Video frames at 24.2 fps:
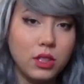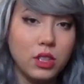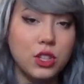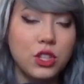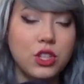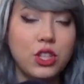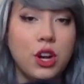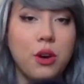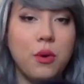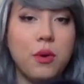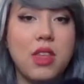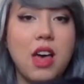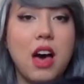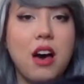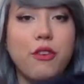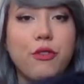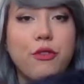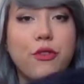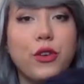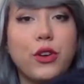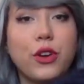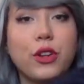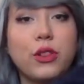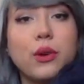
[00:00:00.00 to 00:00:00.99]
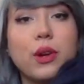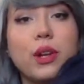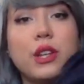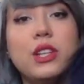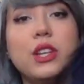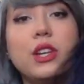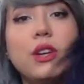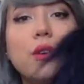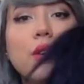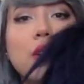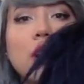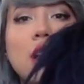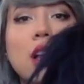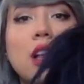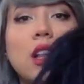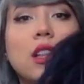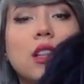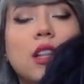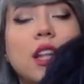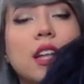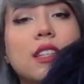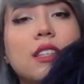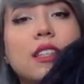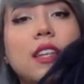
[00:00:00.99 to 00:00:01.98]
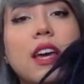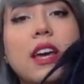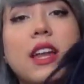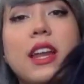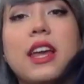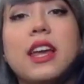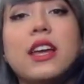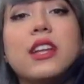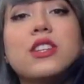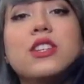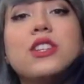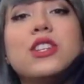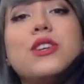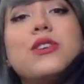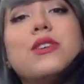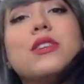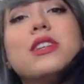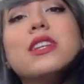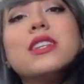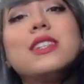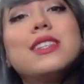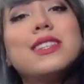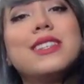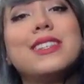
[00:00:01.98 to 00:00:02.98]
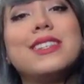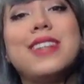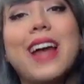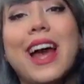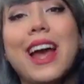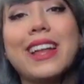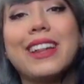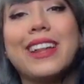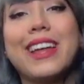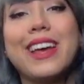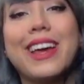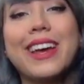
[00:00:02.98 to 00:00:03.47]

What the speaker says: So without further ado, let's get into the styling.